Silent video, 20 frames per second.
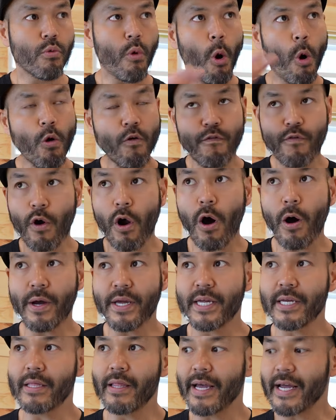overall,
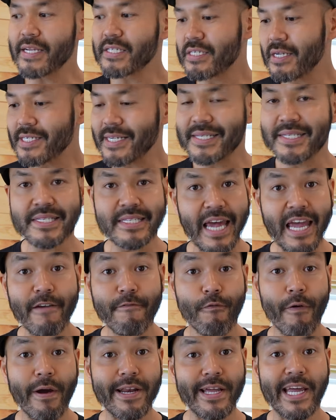like it's such a
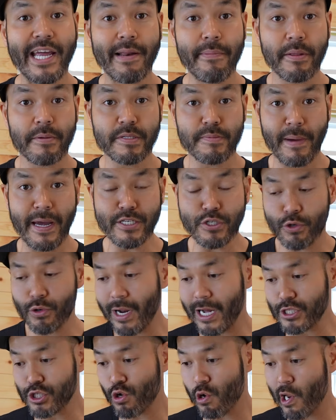safe way to heat up the space. You're
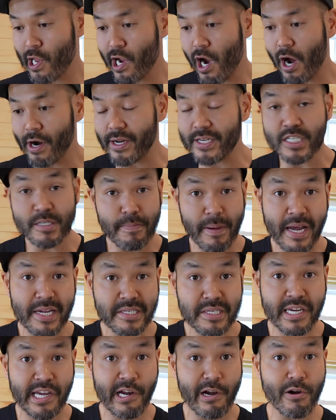not turning on a
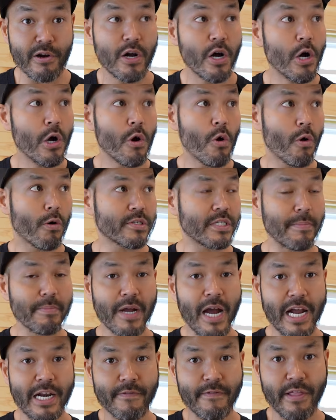space heater or some
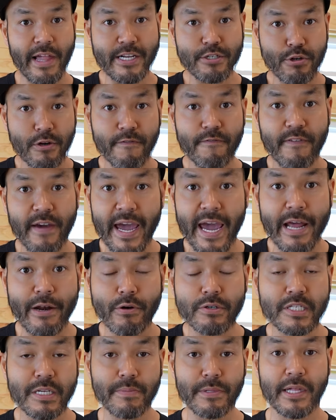kind of electric fan
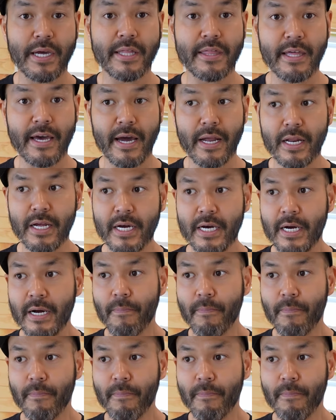or something like that.